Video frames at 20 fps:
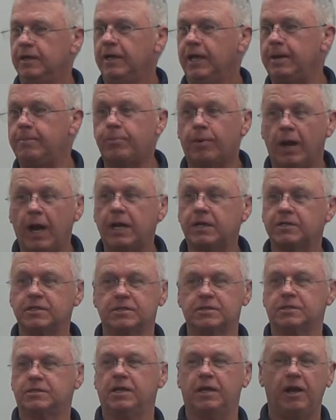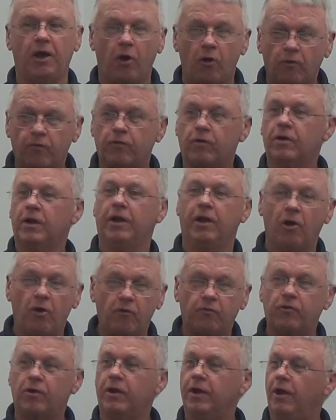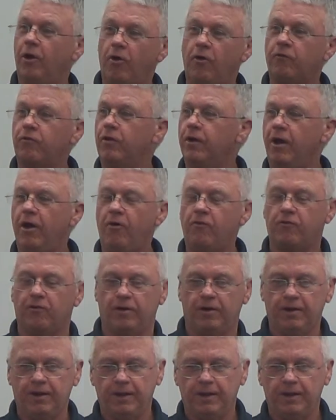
He practices it over and over and over and over.